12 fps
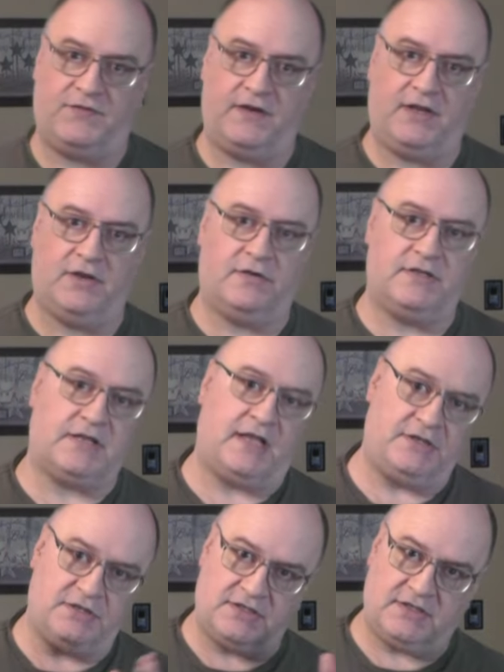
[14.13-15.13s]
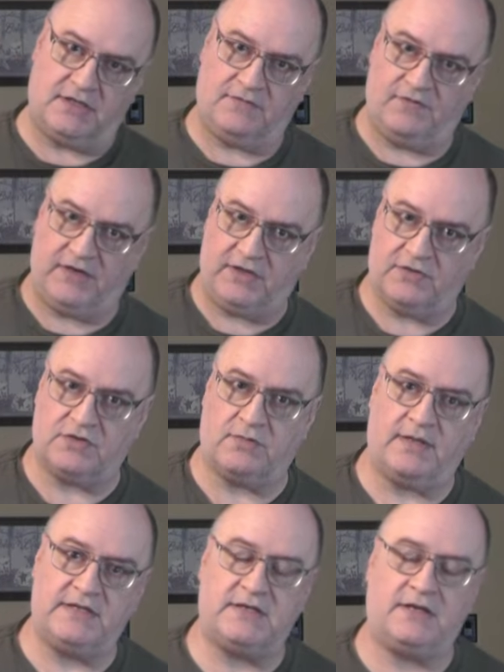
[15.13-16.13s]
video is I just done videos on
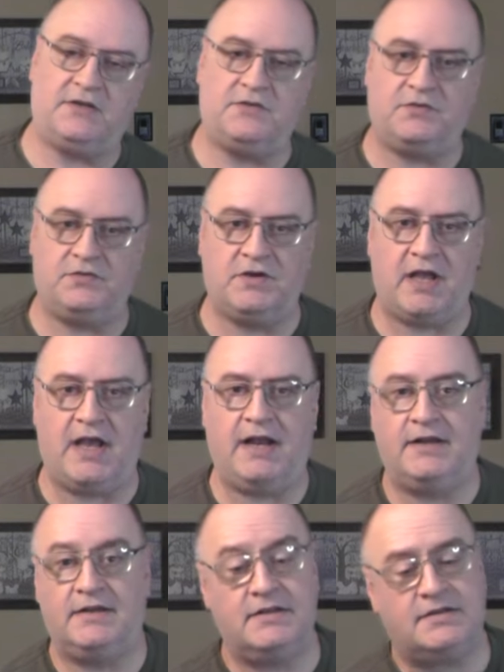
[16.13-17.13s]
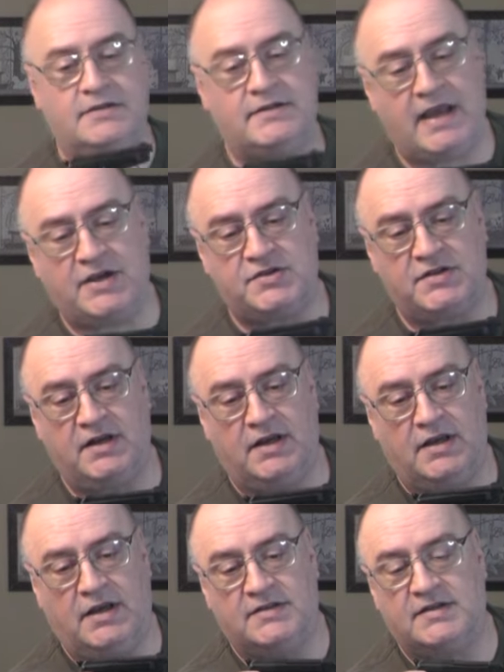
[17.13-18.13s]
my SIG 229 and this is actually
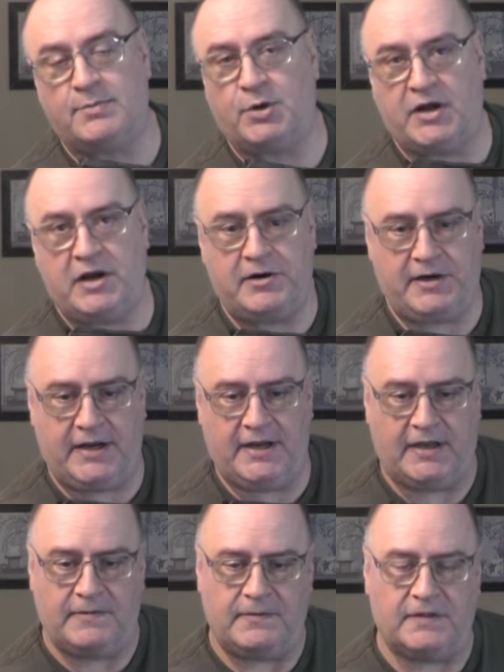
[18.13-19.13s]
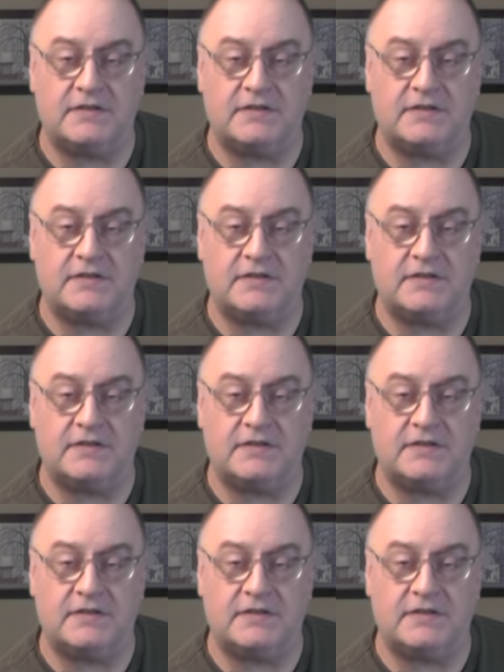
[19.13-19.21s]
a, a summer carry gun.